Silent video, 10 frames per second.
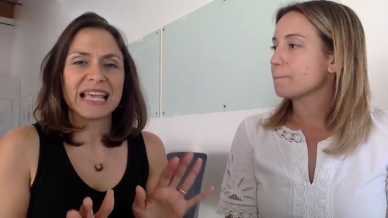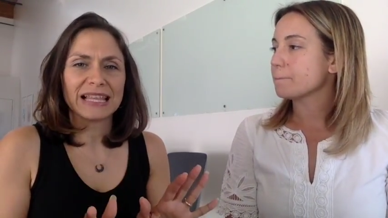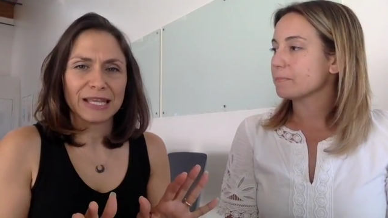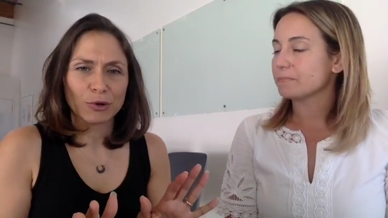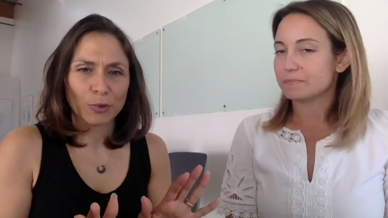
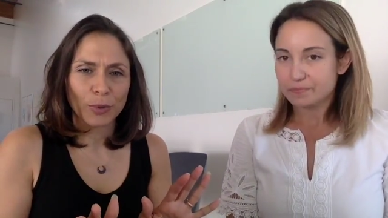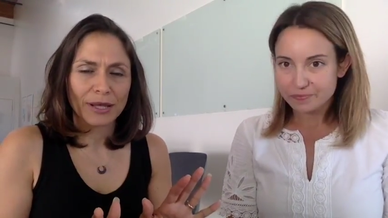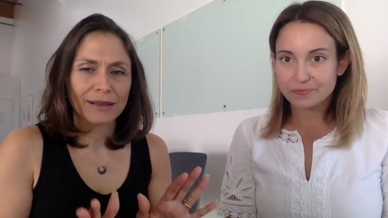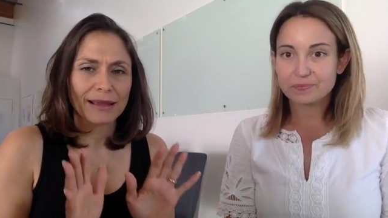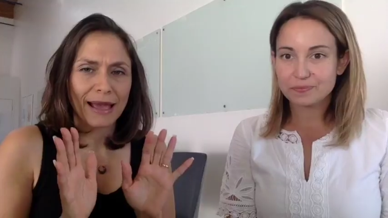Speaker 1: daily or
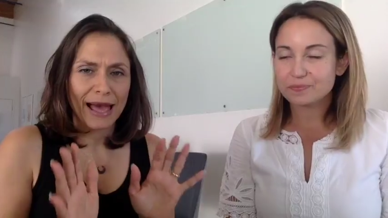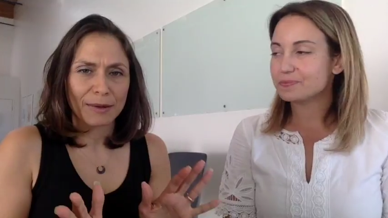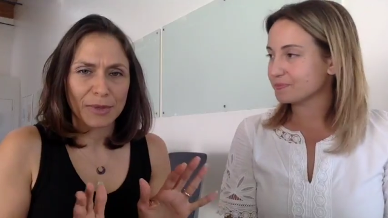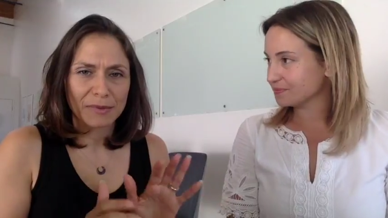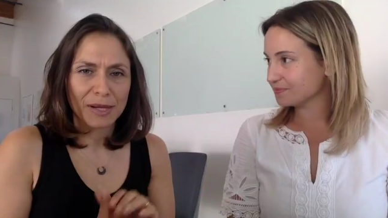weekly at a
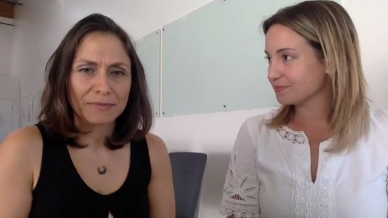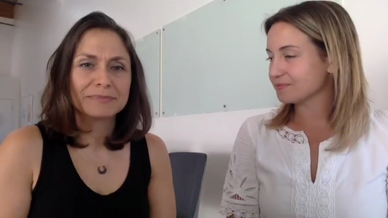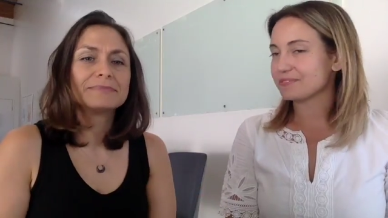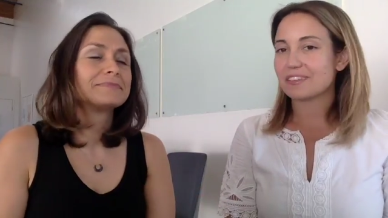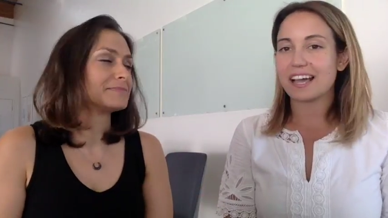minimum.
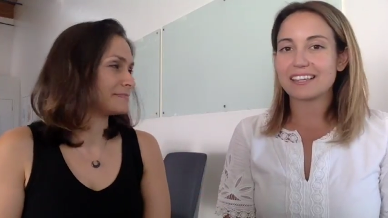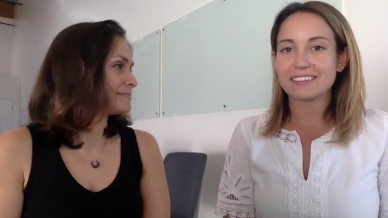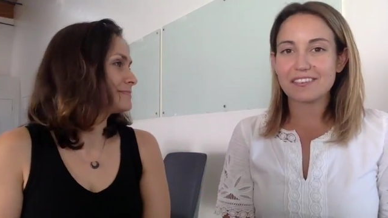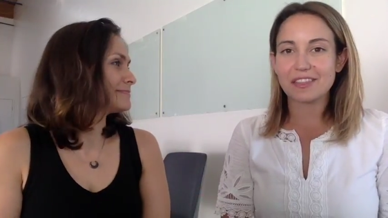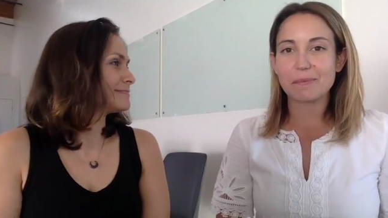I
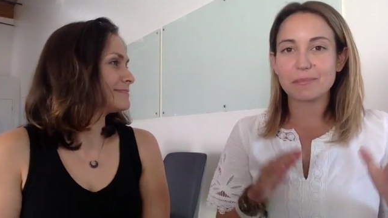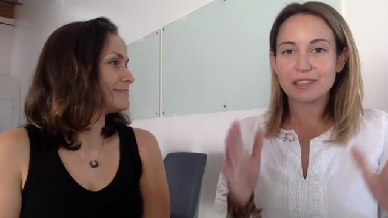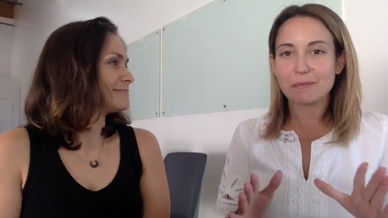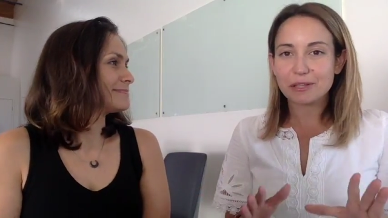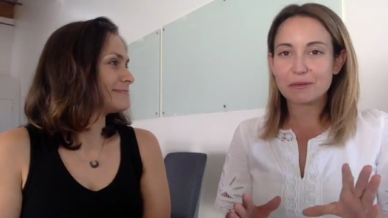love them. Put
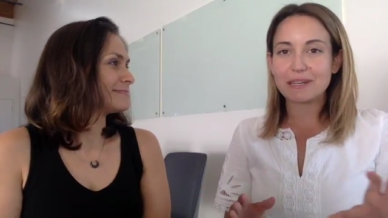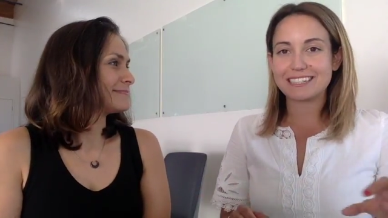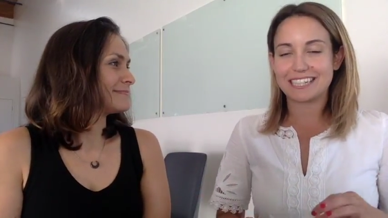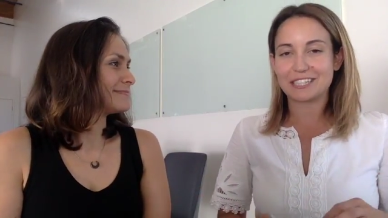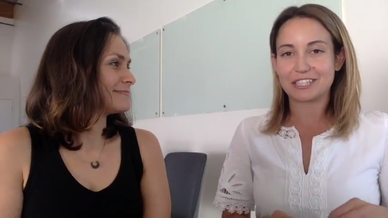them in your
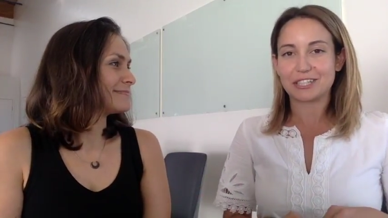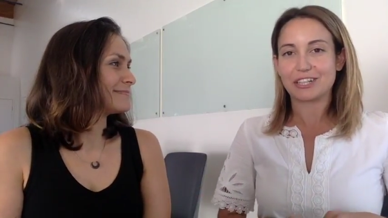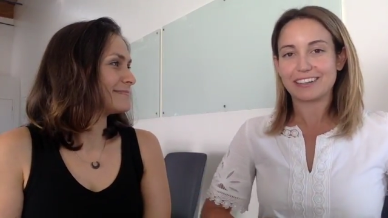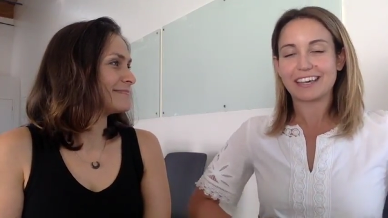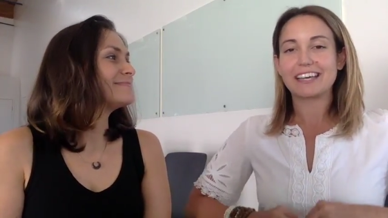meditation
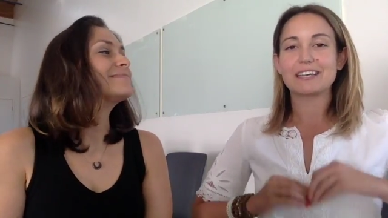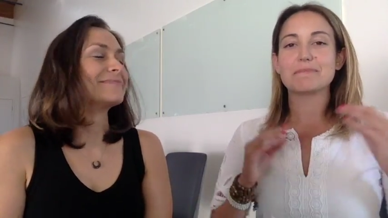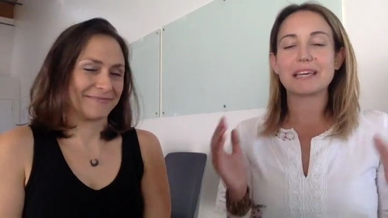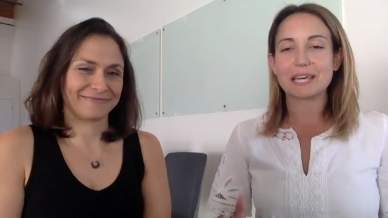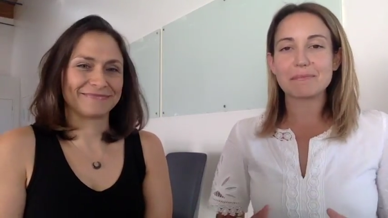nook.
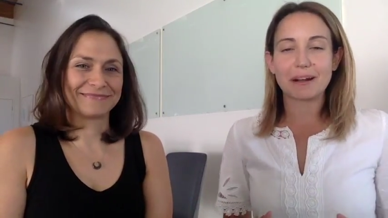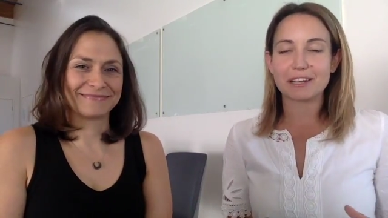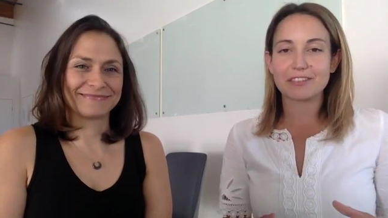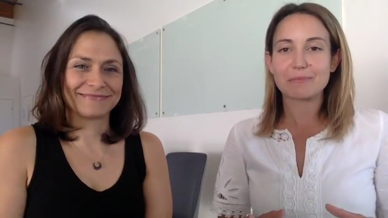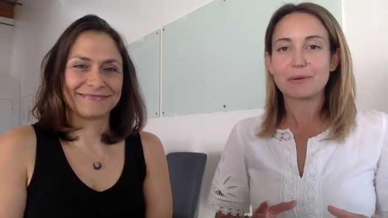Make it part
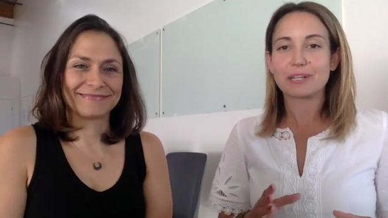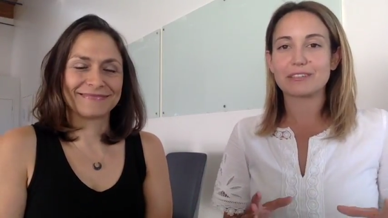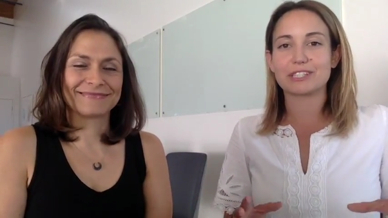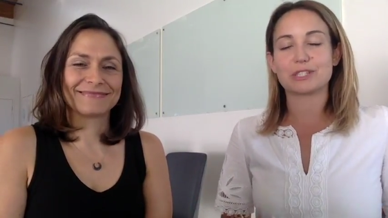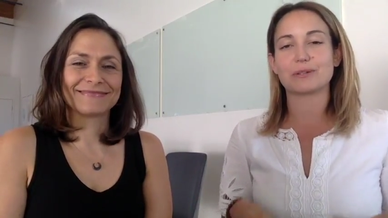of your morning
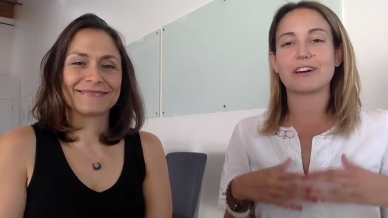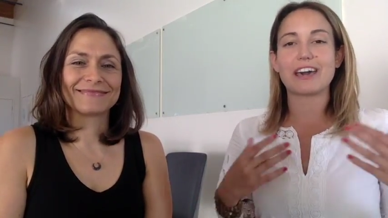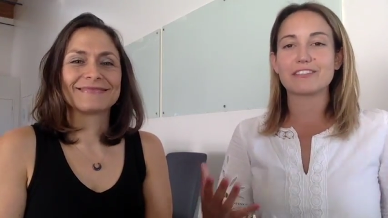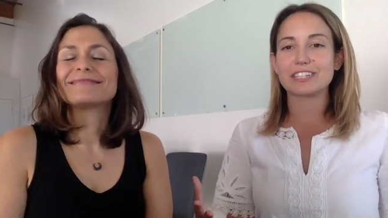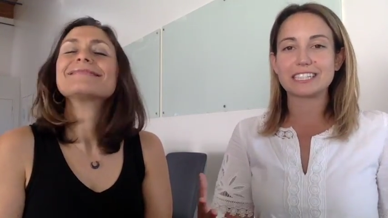ritual
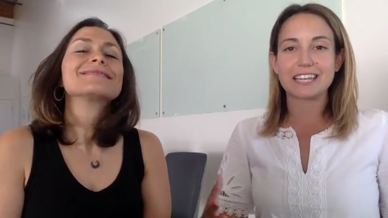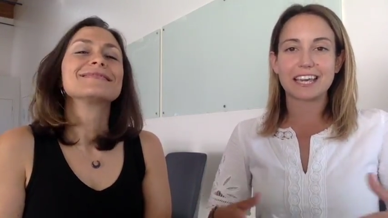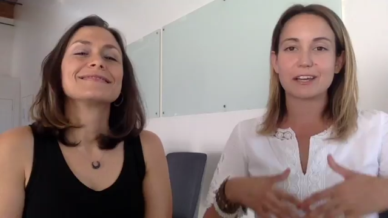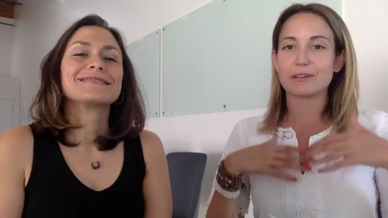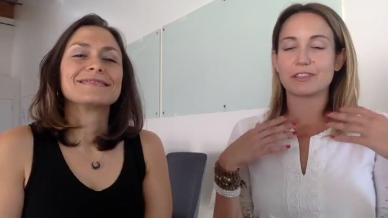every
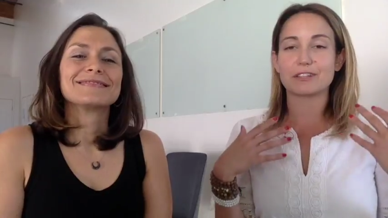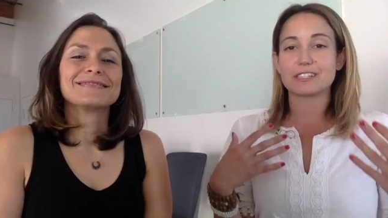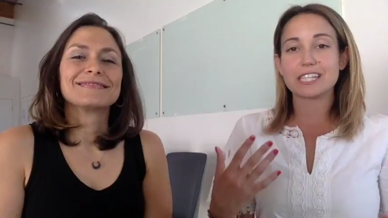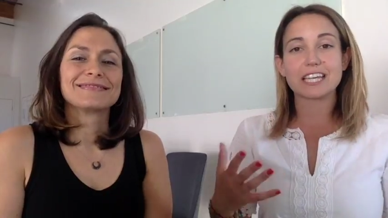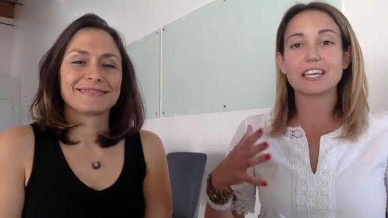day with your
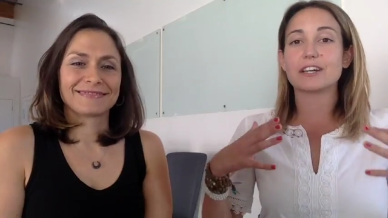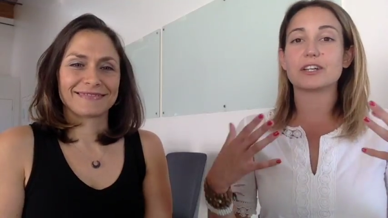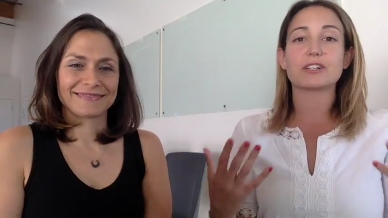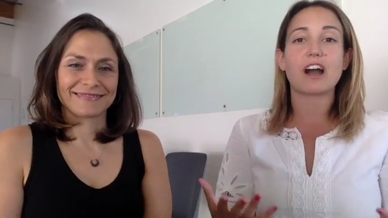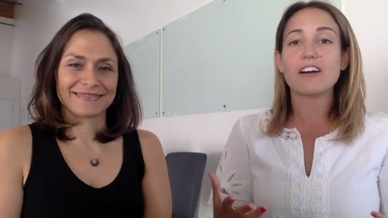tea or
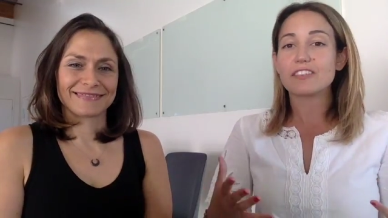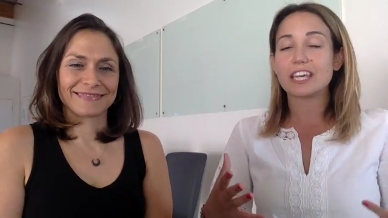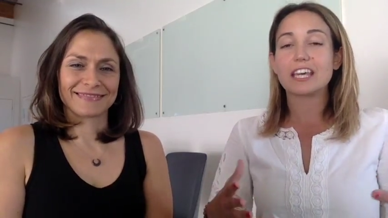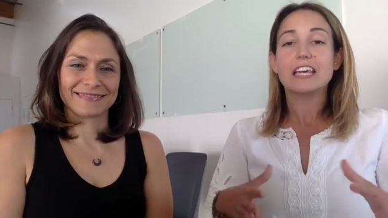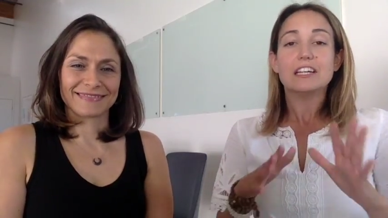your
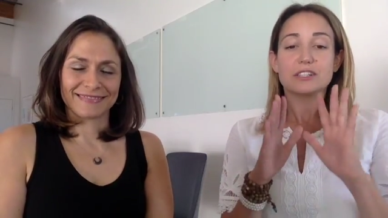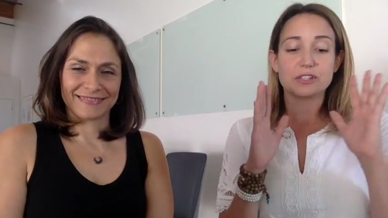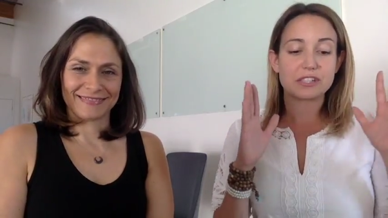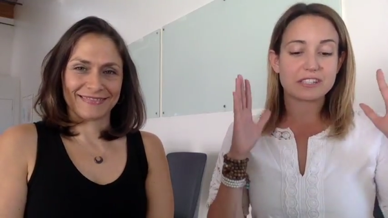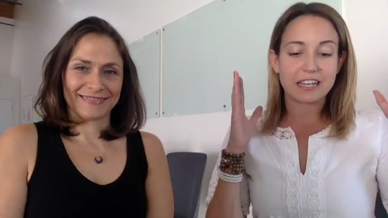coffee. You
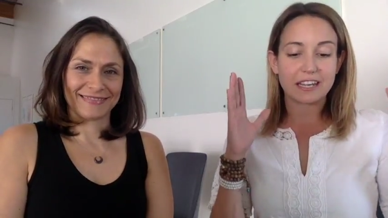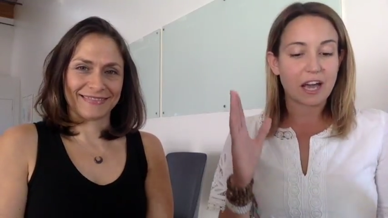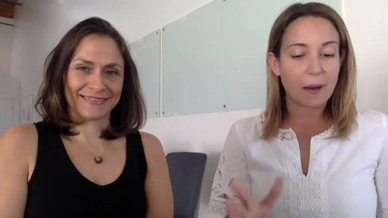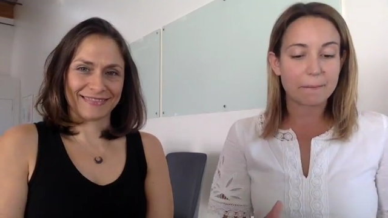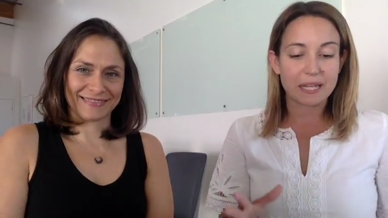just take
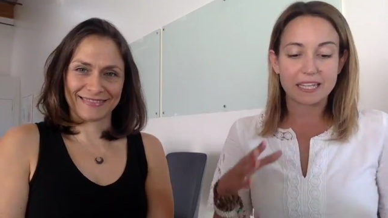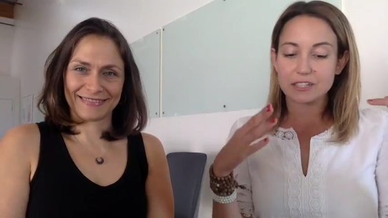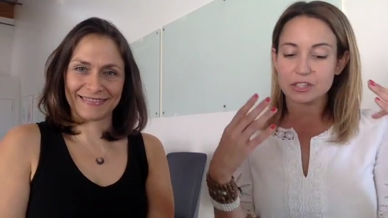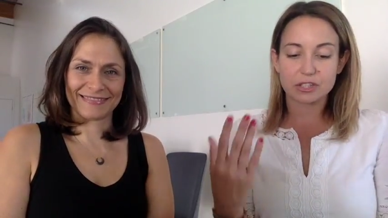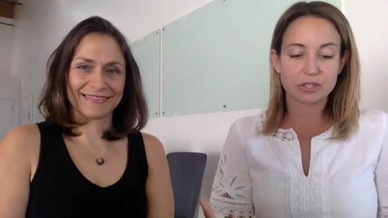a minute
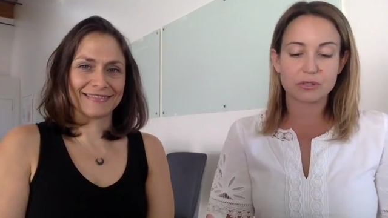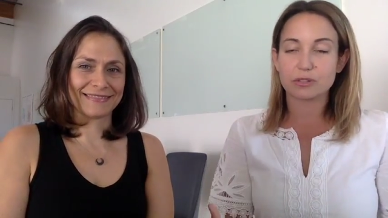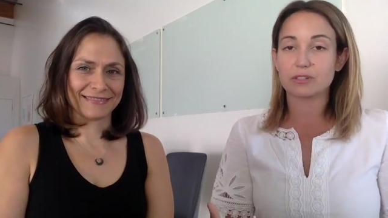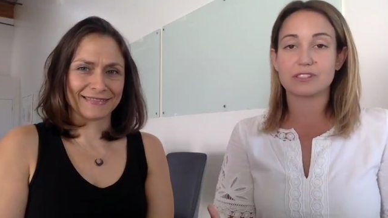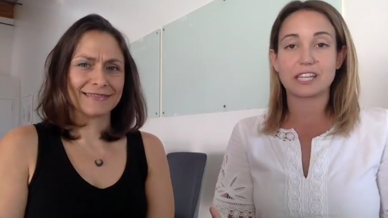to just
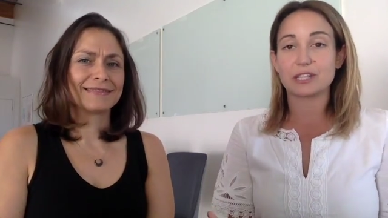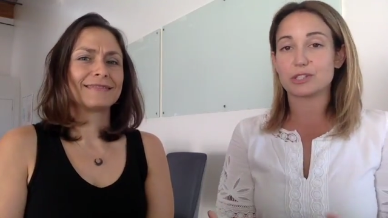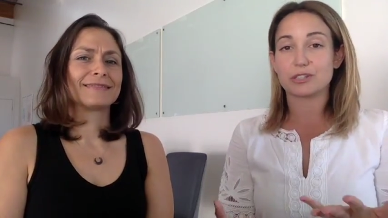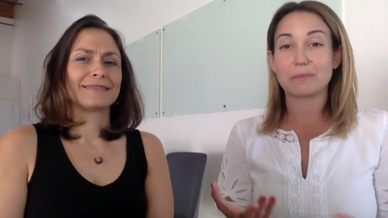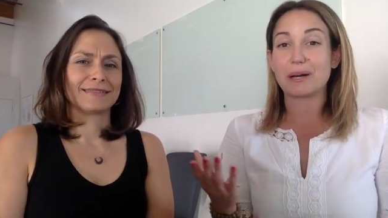say your
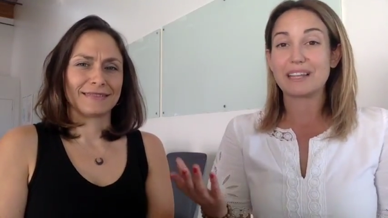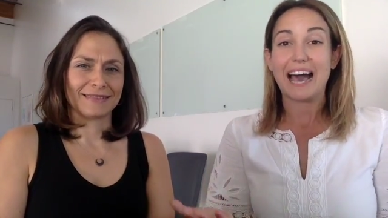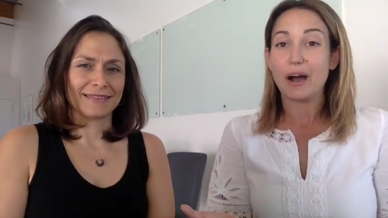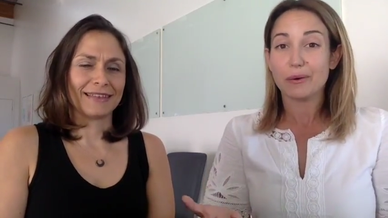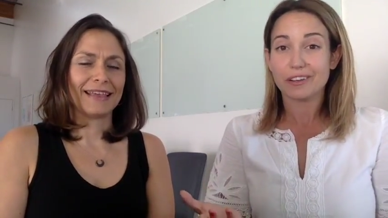dream out
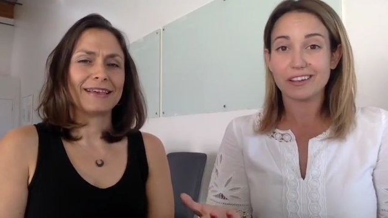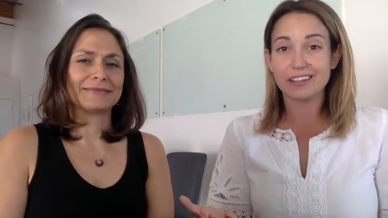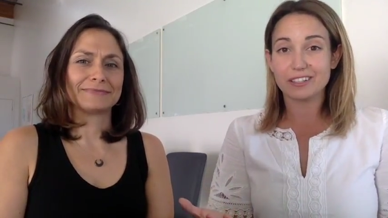loud.